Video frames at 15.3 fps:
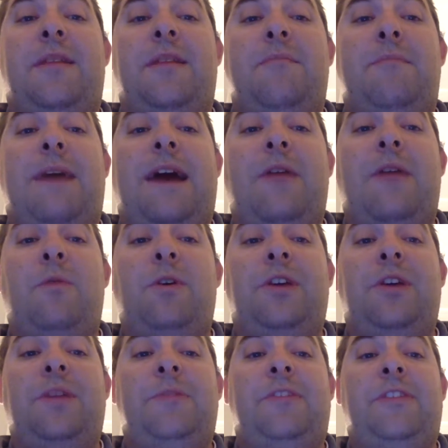Mac
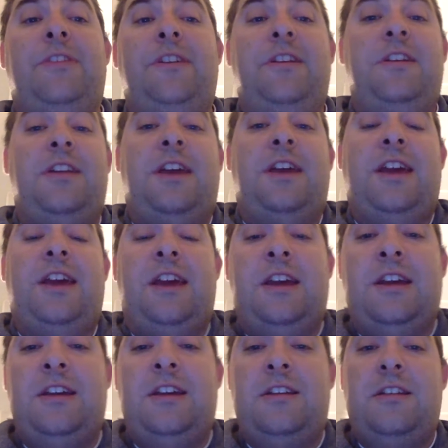Williamson
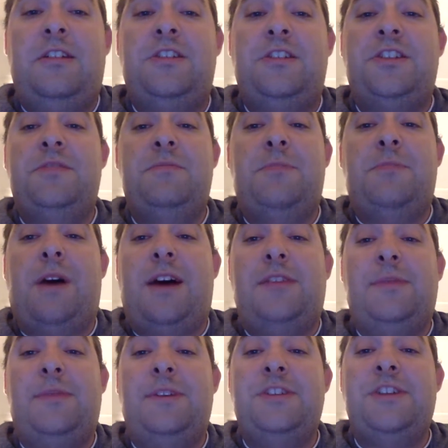and
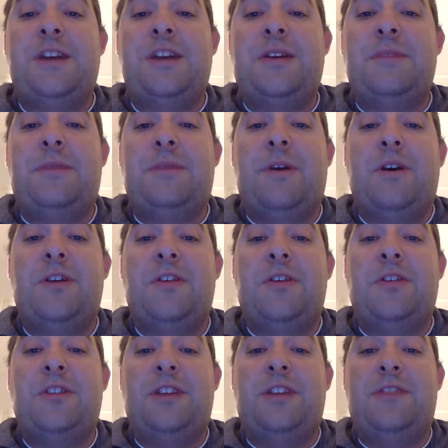possibly Jarrett
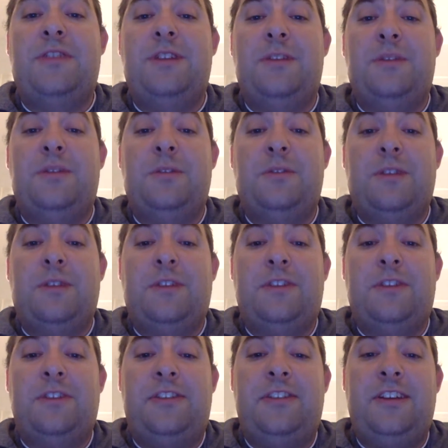Parker in left field for the rest
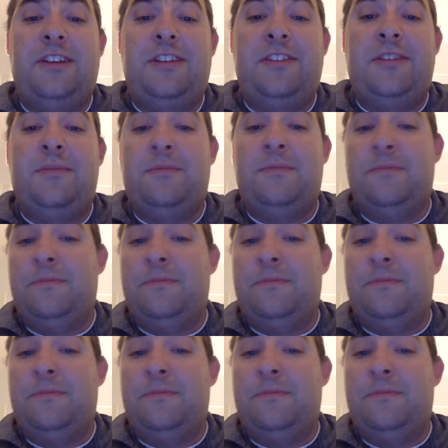of the season.